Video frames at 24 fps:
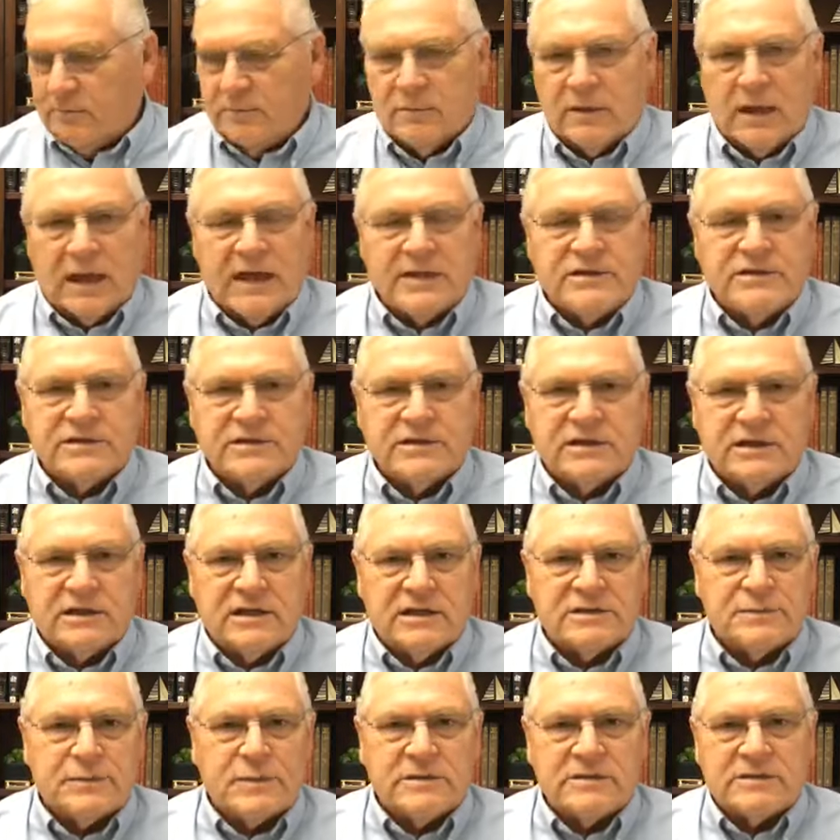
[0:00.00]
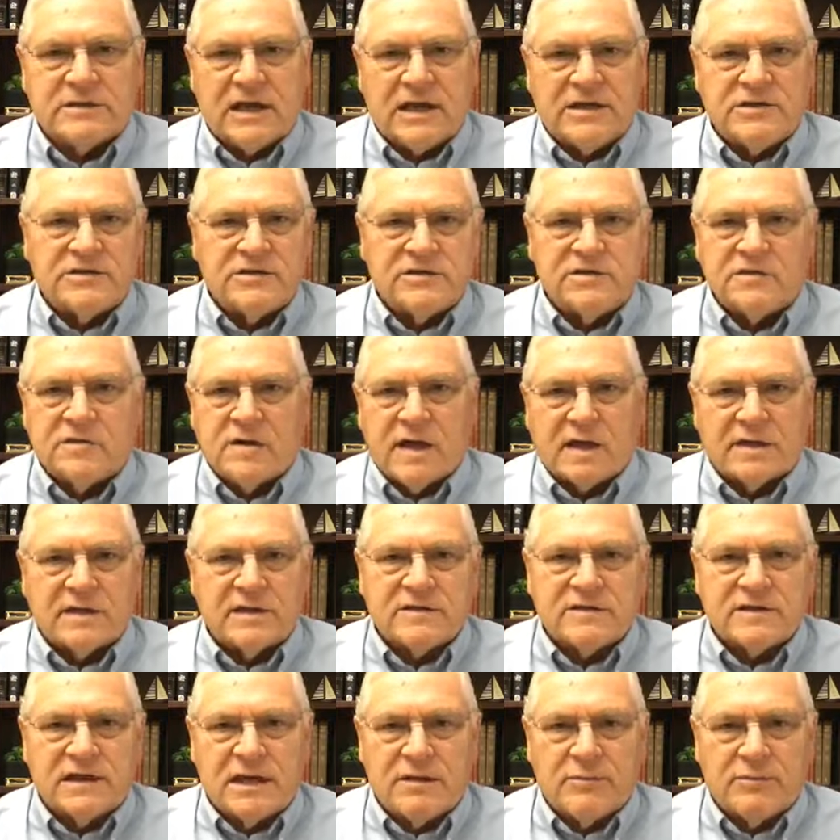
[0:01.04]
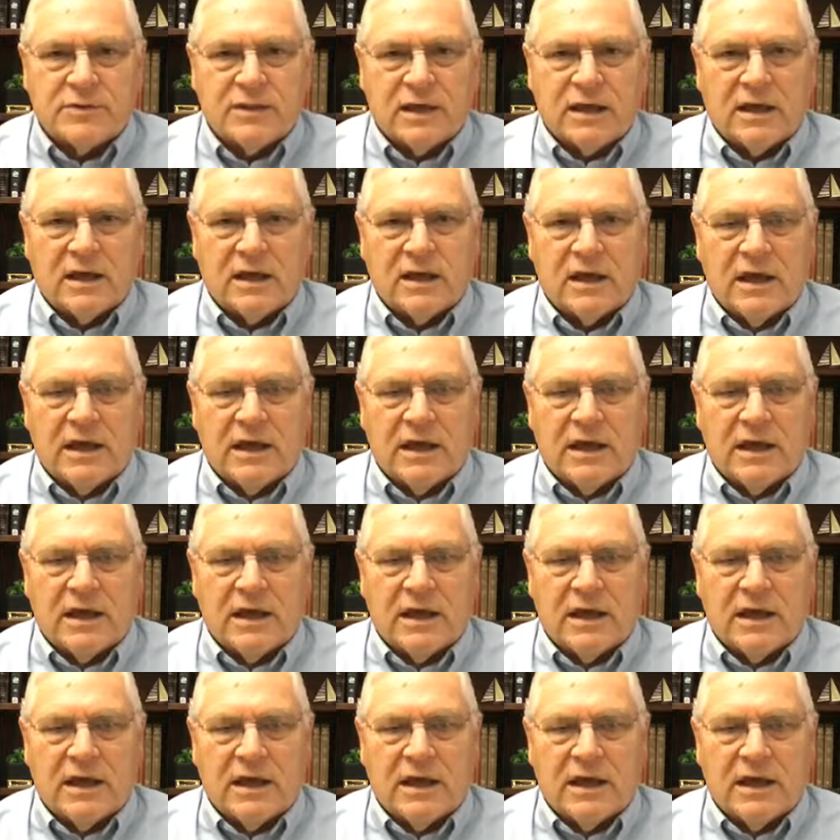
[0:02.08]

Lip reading: ages and dispensations are not the same thing.